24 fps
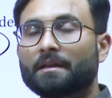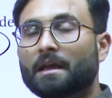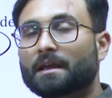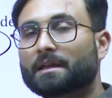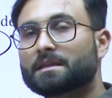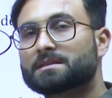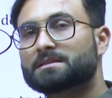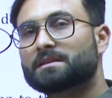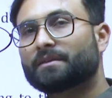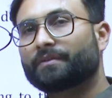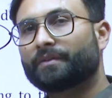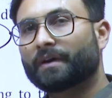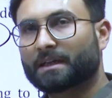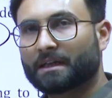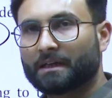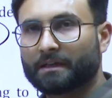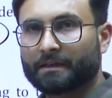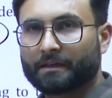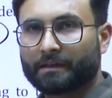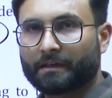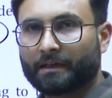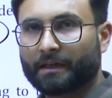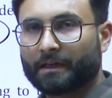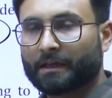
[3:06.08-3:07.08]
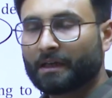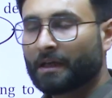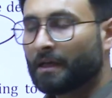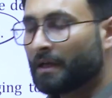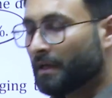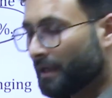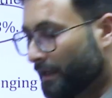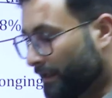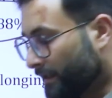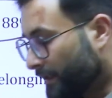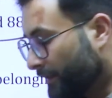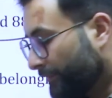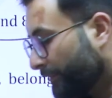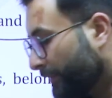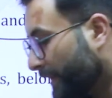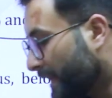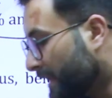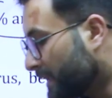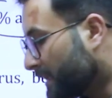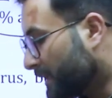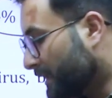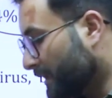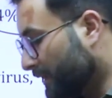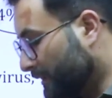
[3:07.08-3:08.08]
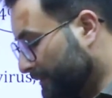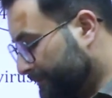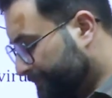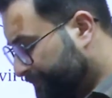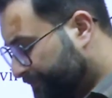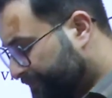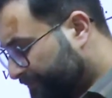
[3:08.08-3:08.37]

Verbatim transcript: That is the fatality rate in different uh,